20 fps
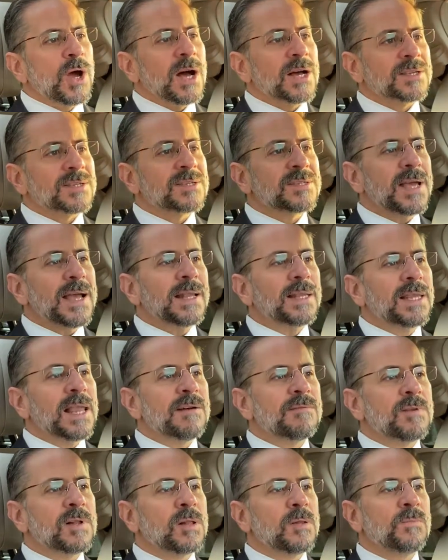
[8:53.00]
site
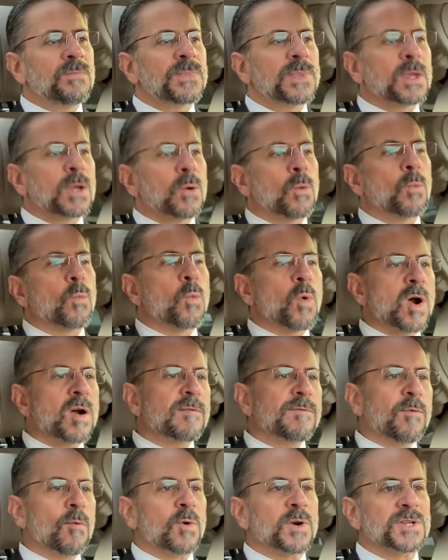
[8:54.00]
level
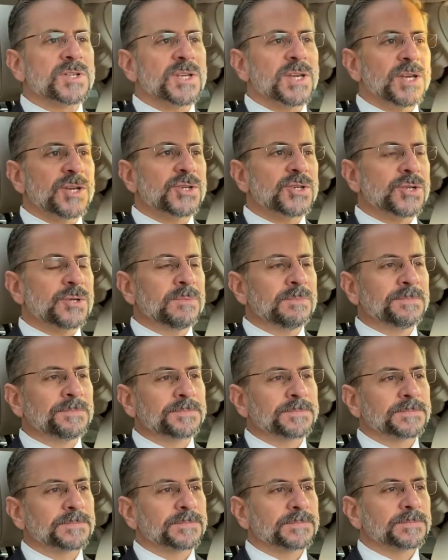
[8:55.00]
workforce issue?
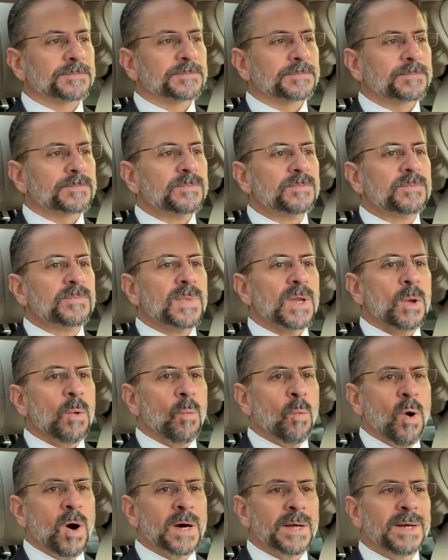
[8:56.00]

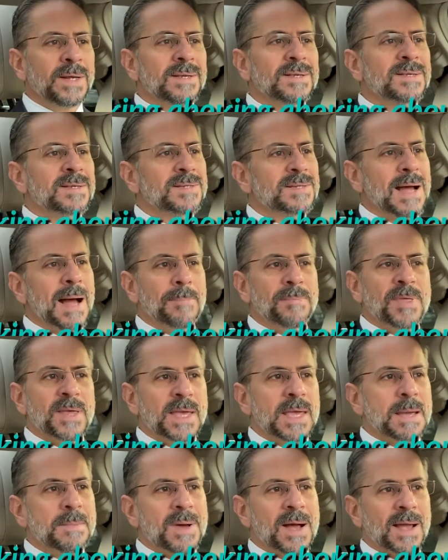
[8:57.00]
1, stop
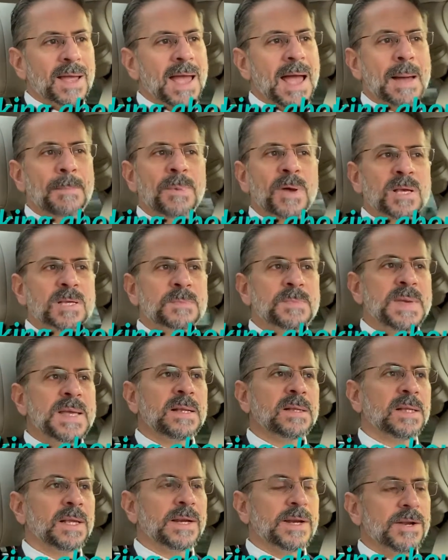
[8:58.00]
thinking about CAPA as being
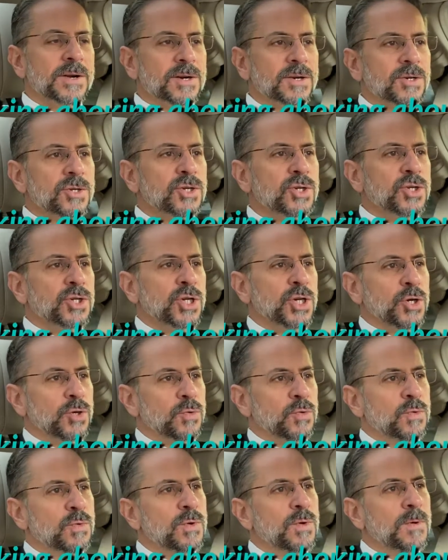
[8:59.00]
linear.
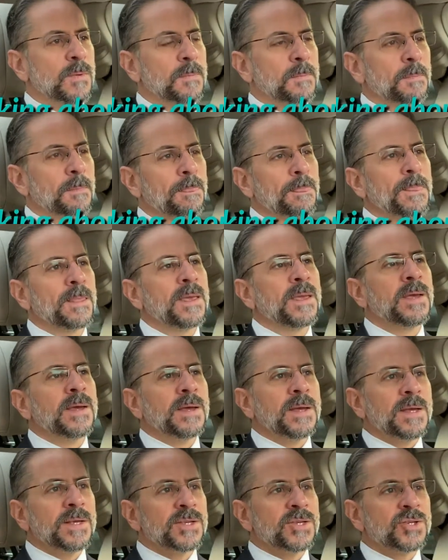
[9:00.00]
2,
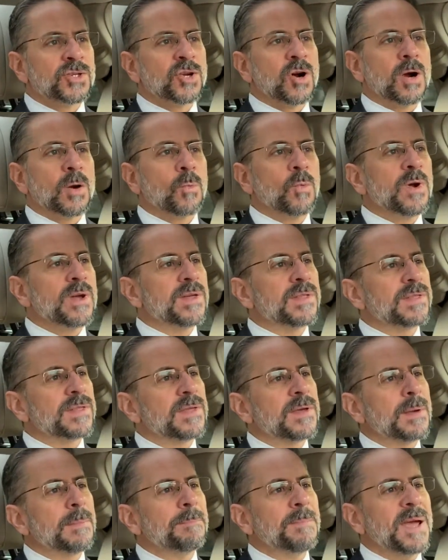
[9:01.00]
start with
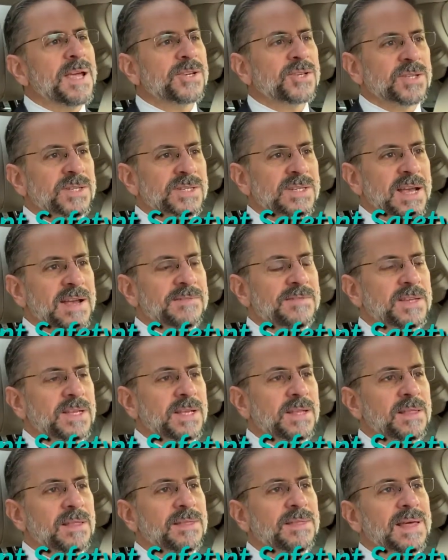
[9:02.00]
patient
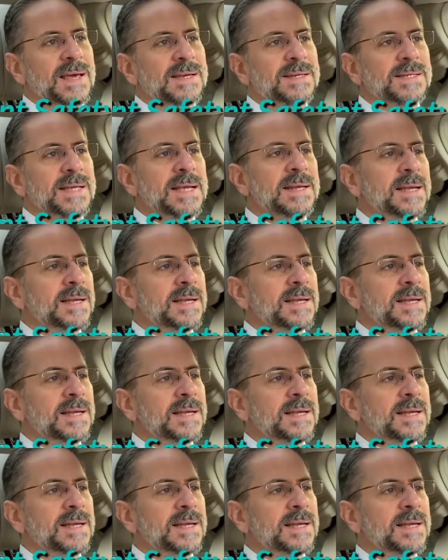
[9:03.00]
safety, then data